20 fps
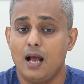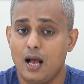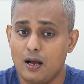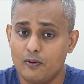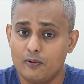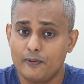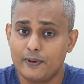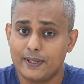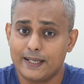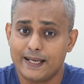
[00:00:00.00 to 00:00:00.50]

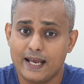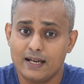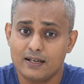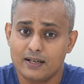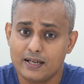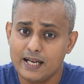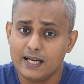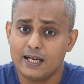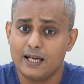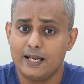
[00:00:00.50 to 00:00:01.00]
however, can
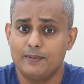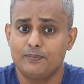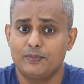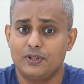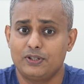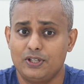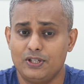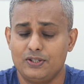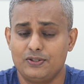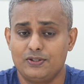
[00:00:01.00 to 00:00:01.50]
reclaim
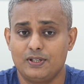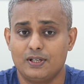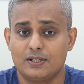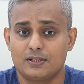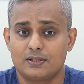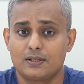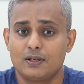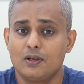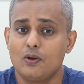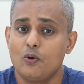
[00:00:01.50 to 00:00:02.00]
the
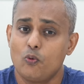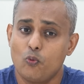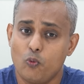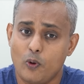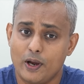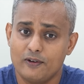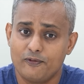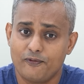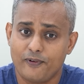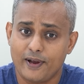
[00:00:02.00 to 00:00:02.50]
TCS
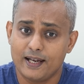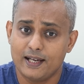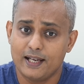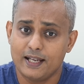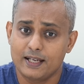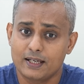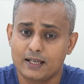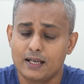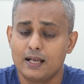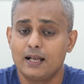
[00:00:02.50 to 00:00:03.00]
while
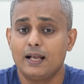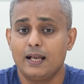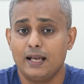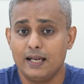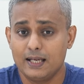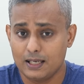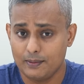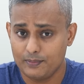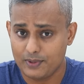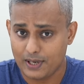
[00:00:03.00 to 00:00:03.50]
filing
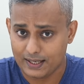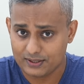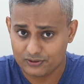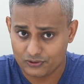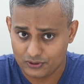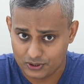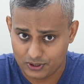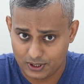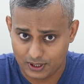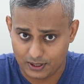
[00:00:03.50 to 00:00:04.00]
income
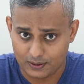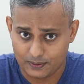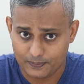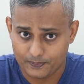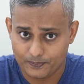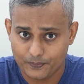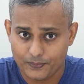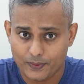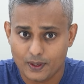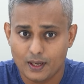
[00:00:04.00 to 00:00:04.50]
tax return.
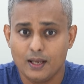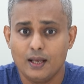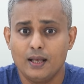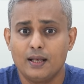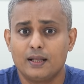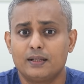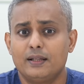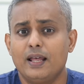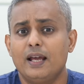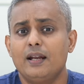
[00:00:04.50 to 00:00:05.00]

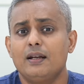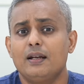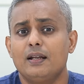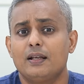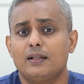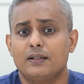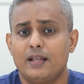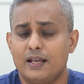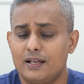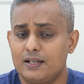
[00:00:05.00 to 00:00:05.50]
Then
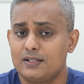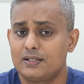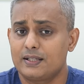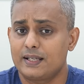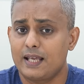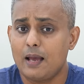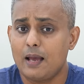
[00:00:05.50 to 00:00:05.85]
there is